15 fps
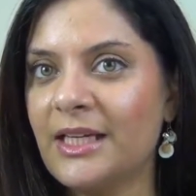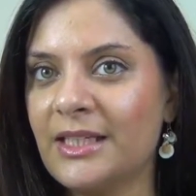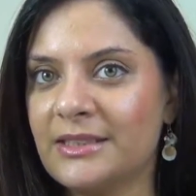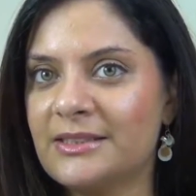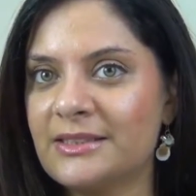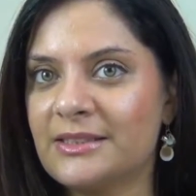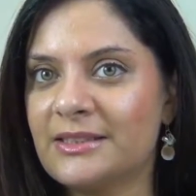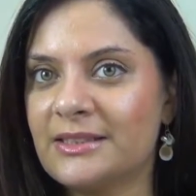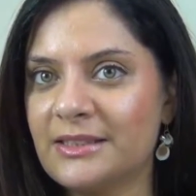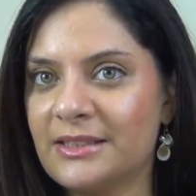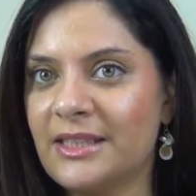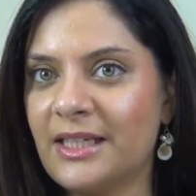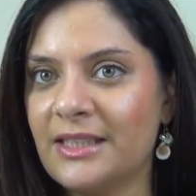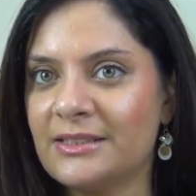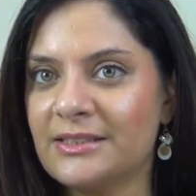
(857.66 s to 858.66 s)
Yes,
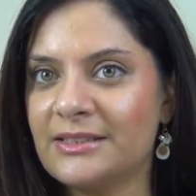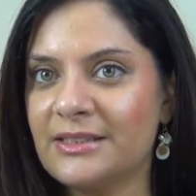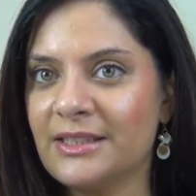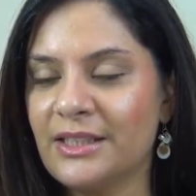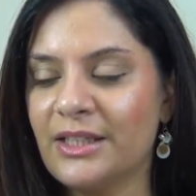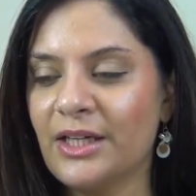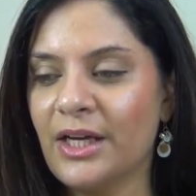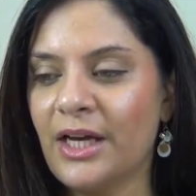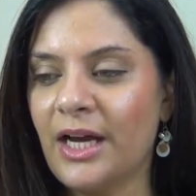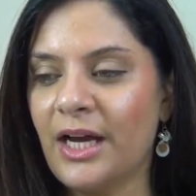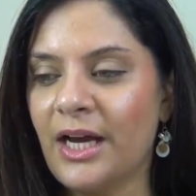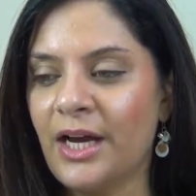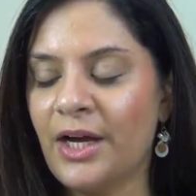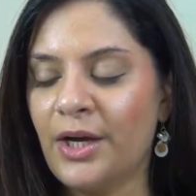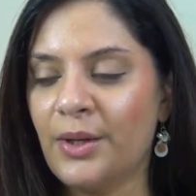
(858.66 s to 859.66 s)
yes.
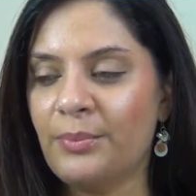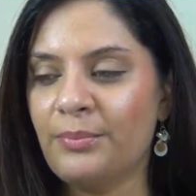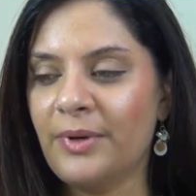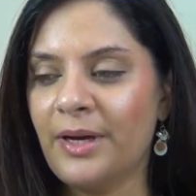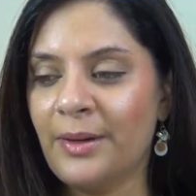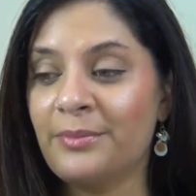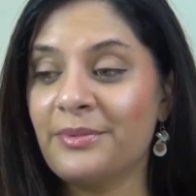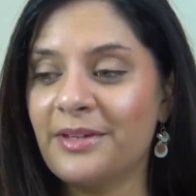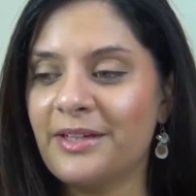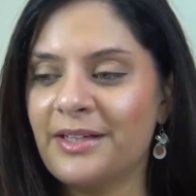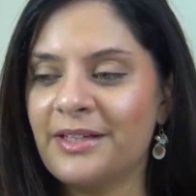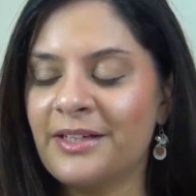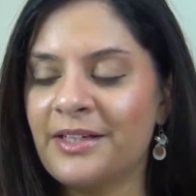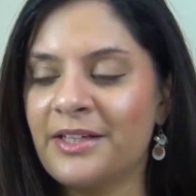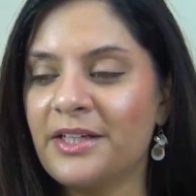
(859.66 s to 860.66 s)
I'm
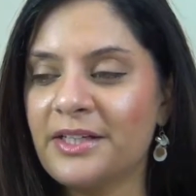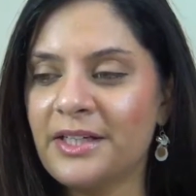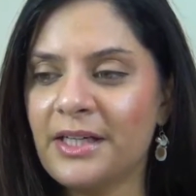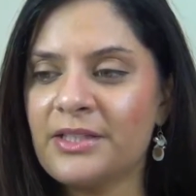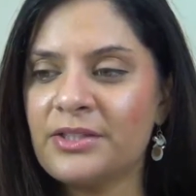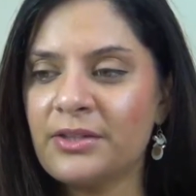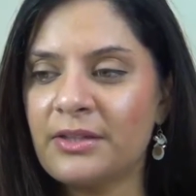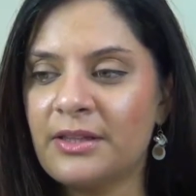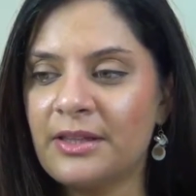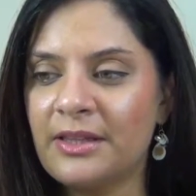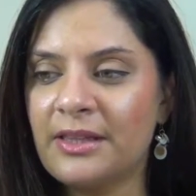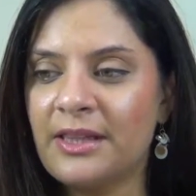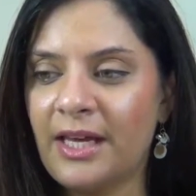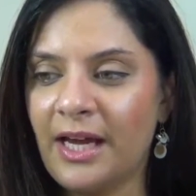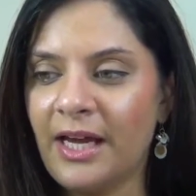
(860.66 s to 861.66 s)
gonna get to
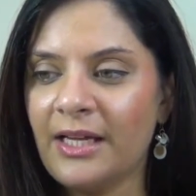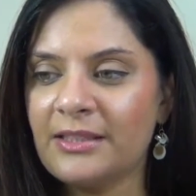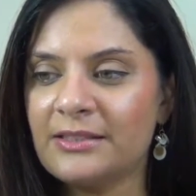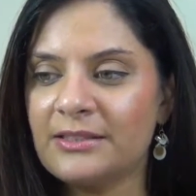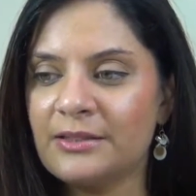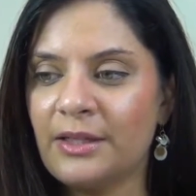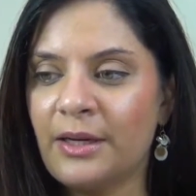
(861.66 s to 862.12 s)
that.